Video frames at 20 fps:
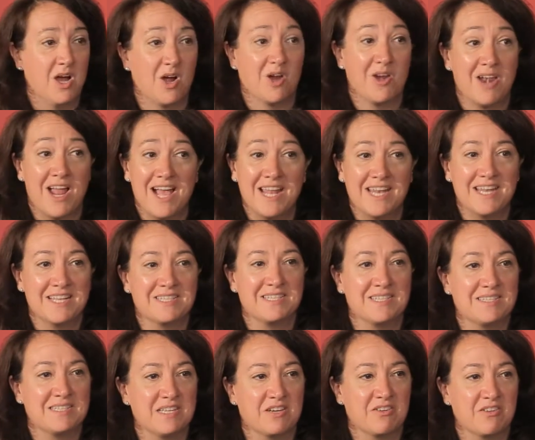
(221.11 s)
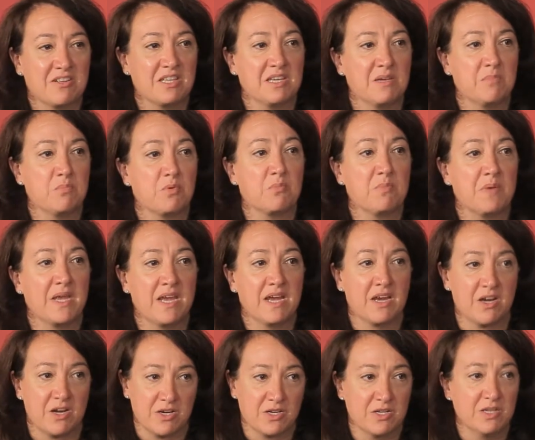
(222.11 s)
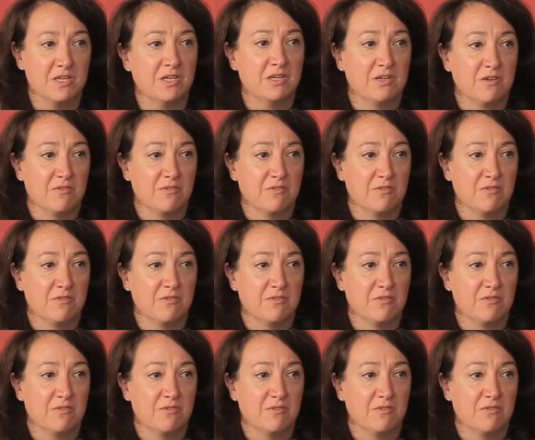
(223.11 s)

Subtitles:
are not necessarily prepared